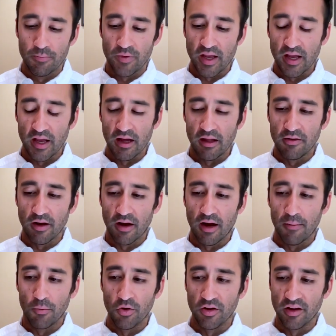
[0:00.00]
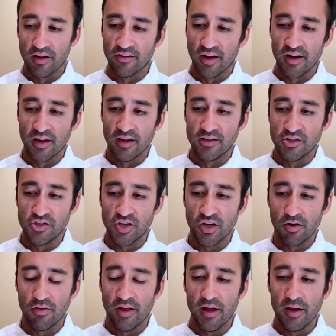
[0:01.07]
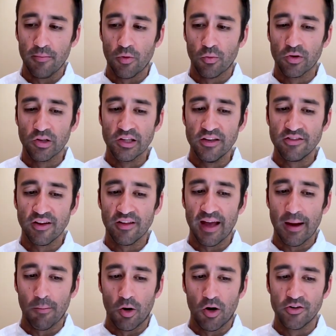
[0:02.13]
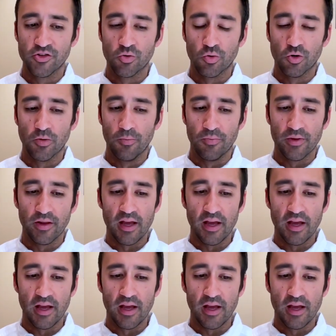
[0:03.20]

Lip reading: And I'm really excited to share that releasing that module